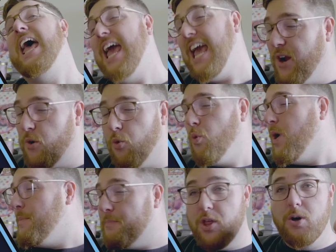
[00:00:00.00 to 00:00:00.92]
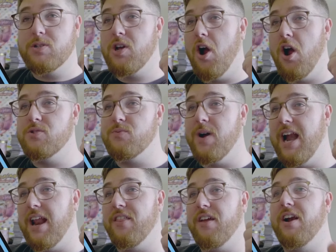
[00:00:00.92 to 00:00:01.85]
You rip those cards right
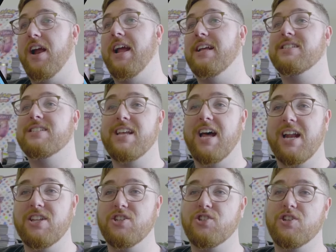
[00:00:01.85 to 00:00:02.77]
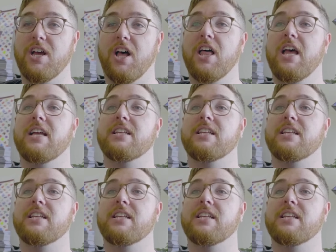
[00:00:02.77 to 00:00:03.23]
out of their hands. Sudden Chill.